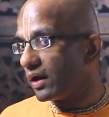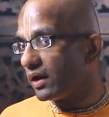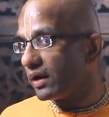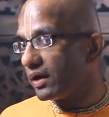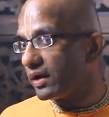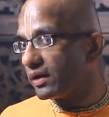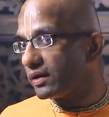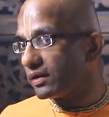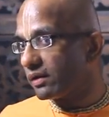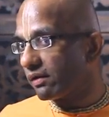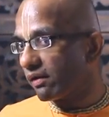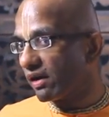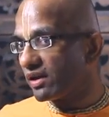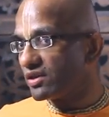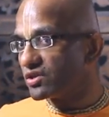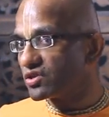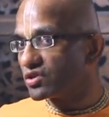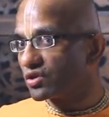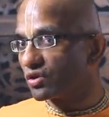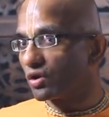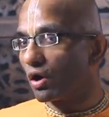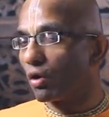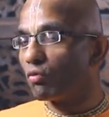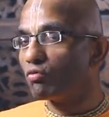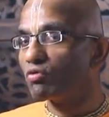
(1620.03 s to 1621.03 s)
it runs
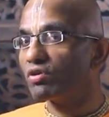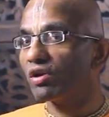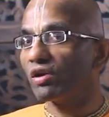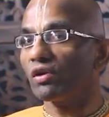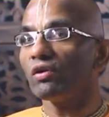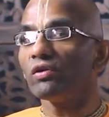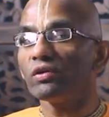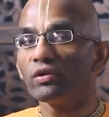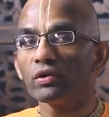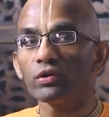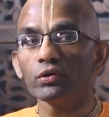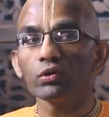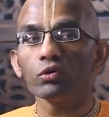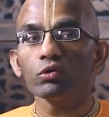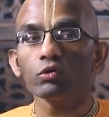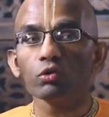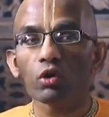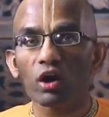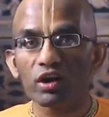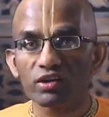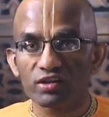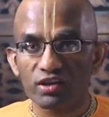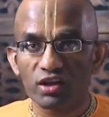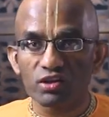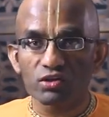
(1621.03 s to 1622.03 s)
counterintuitive to
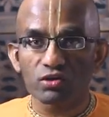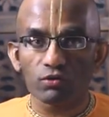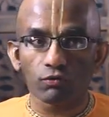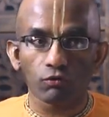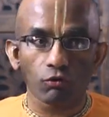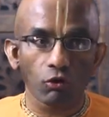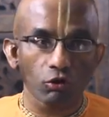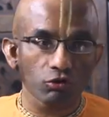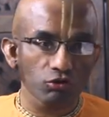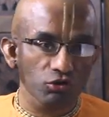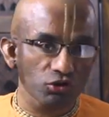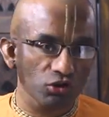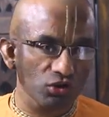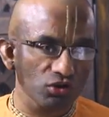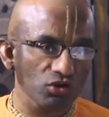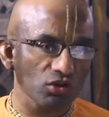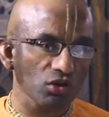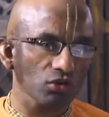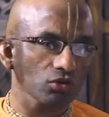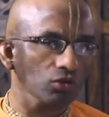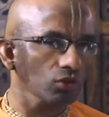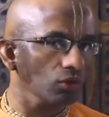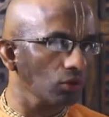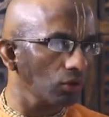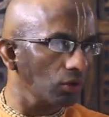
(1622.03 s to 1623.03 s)
our sense of
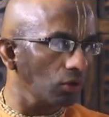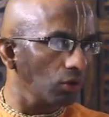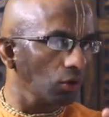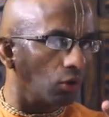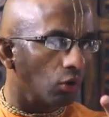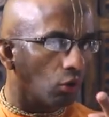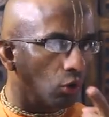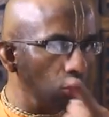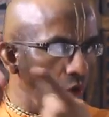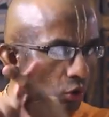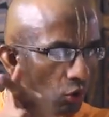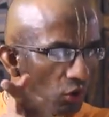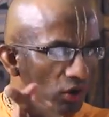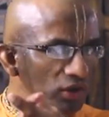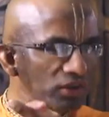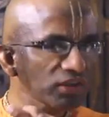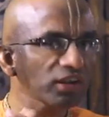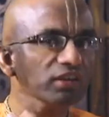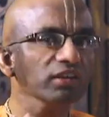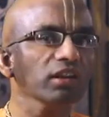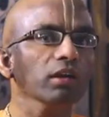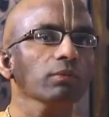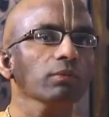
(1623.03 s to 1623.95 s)
consciousness. Who is it